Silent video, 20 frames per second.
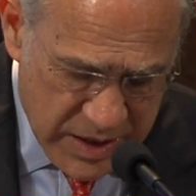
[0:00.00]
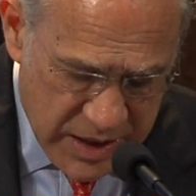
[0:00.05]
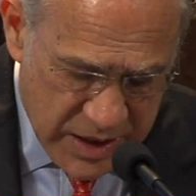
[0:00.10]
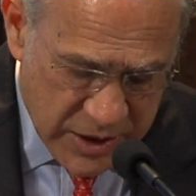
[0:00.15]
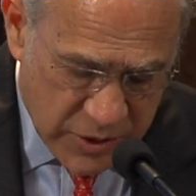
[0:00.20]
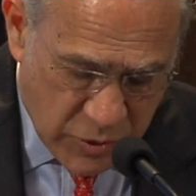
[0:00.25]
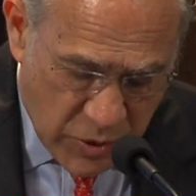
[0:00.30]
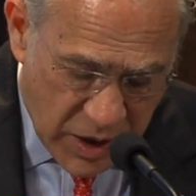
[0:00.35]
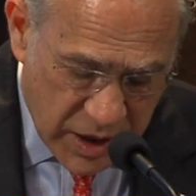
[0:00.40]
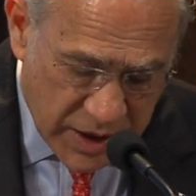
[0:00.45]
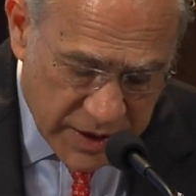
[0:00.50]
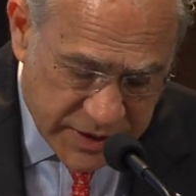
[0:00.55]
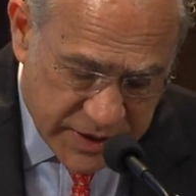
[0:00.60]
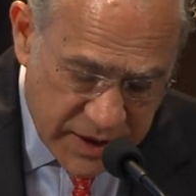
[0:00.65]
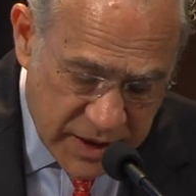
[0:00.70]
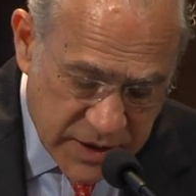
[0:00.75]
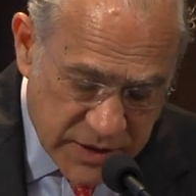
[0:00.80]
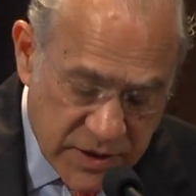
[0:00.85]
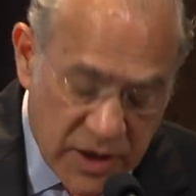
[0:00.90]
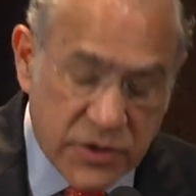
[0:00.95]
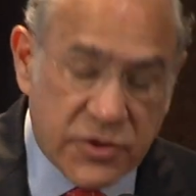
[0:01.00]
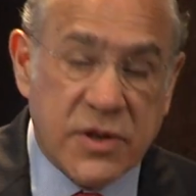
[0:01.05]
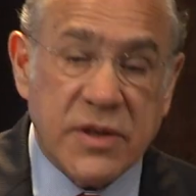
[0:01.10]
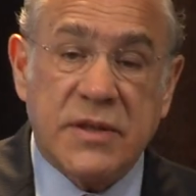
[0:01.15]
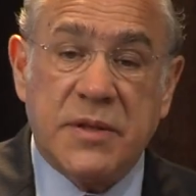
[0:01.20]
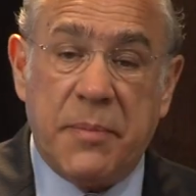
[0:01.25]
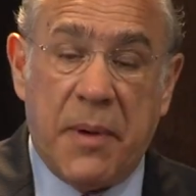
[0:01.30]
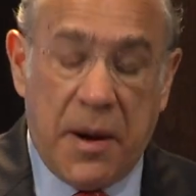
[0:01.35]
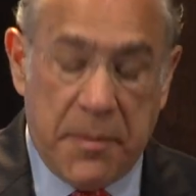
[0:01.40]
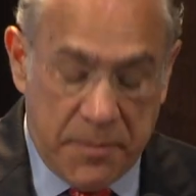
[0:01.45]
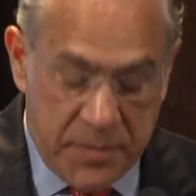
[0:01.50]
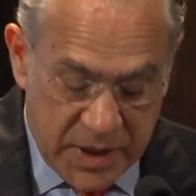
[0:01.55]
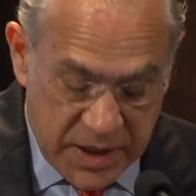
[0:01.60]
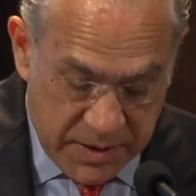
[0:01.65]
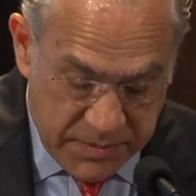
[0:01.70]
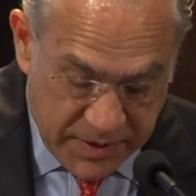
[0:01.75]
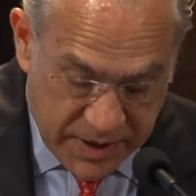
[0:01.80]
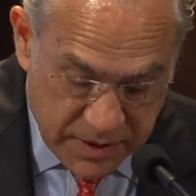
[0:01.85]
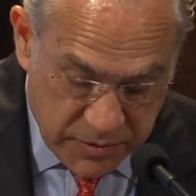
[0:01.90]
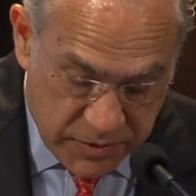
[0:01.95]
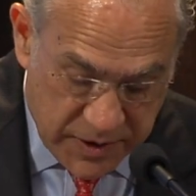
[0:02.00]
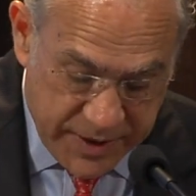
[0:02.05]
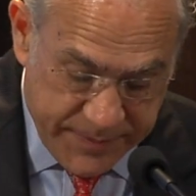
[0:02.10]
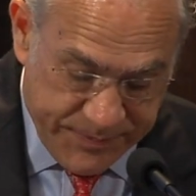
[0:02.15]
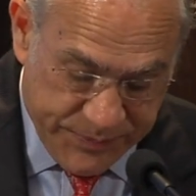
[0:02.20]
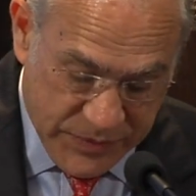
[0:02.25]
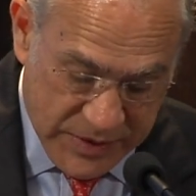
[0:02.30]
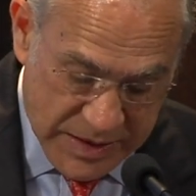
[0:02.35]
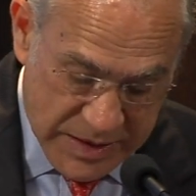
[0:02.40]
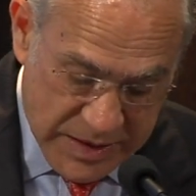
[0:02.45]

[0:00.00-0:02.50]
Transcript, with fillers: Inequality is not just about money, by the way.